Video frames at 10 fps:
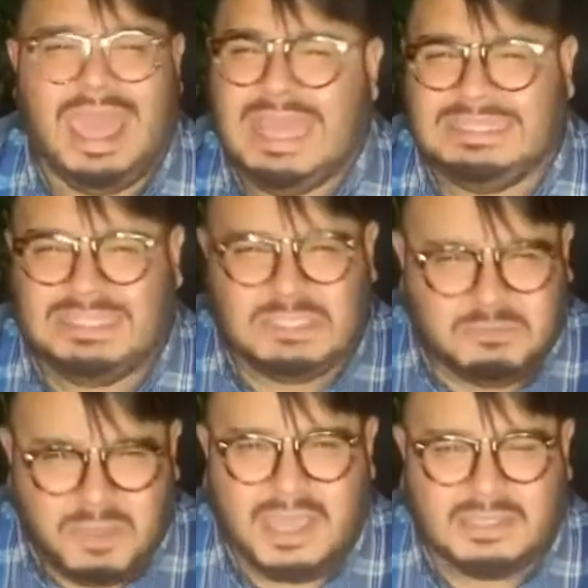and
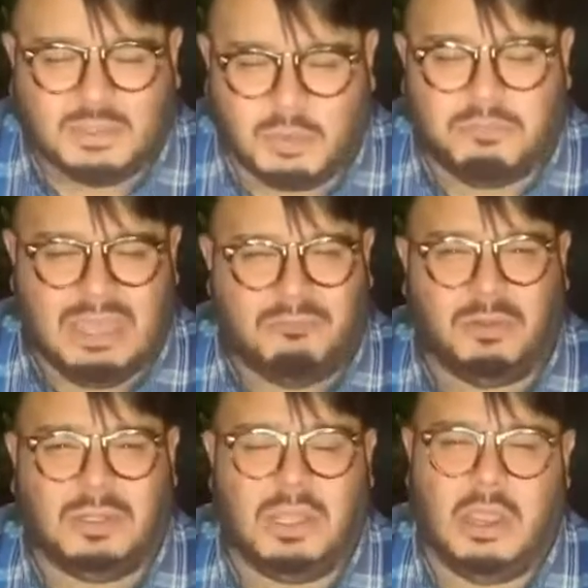space where
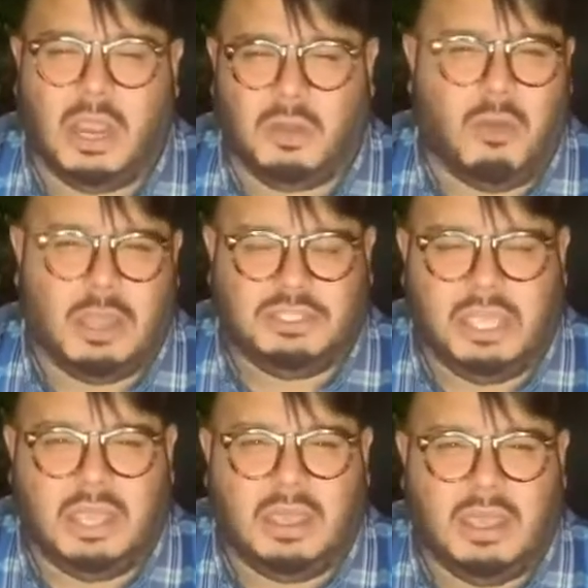people are
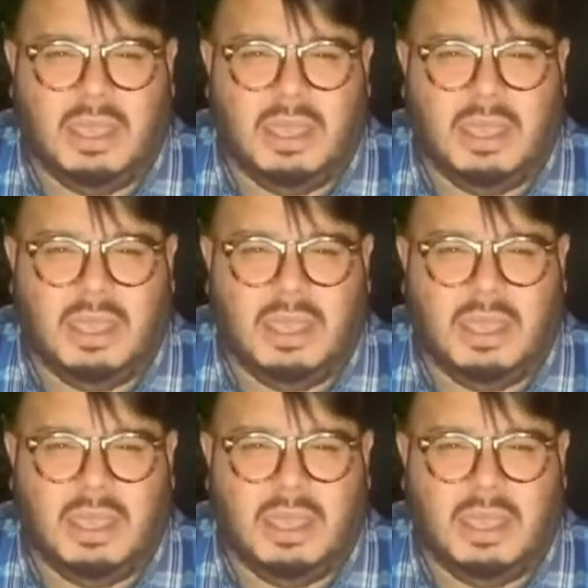watching.